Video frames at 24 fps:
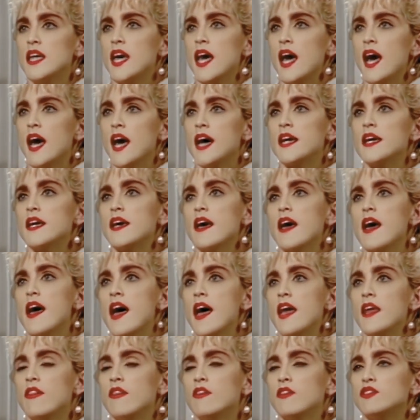And then I grew
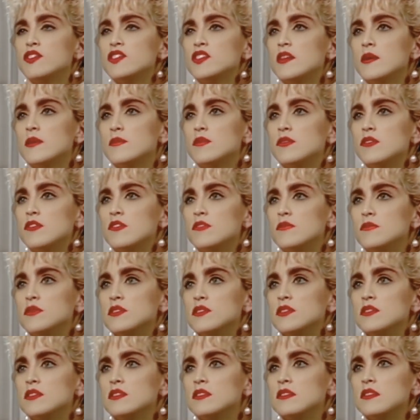up in
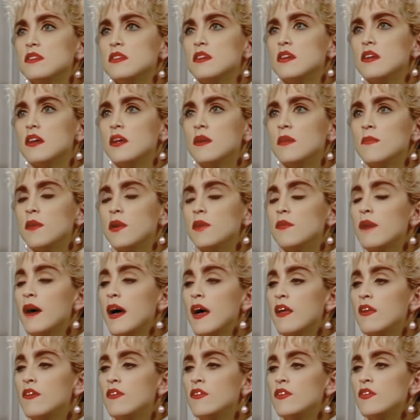Pontiac
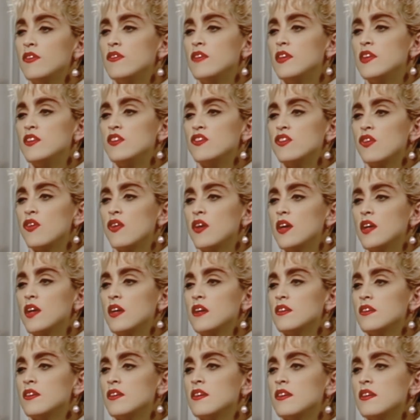and other
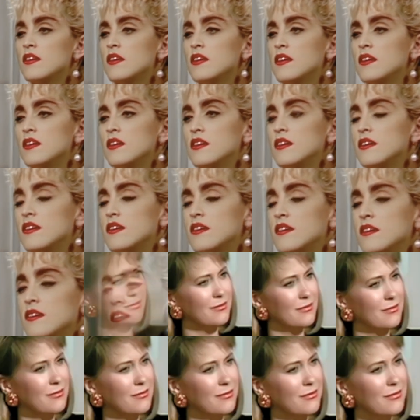suburbs
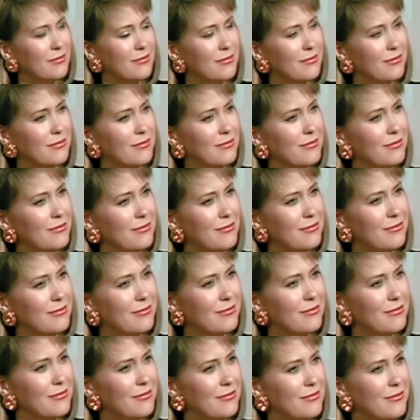around Detroit.
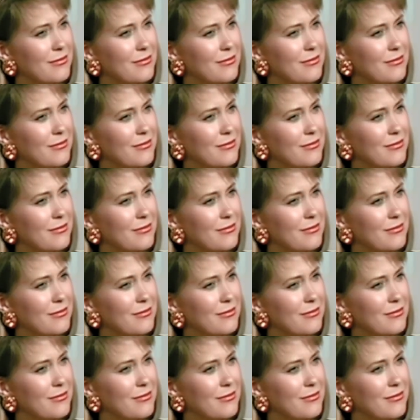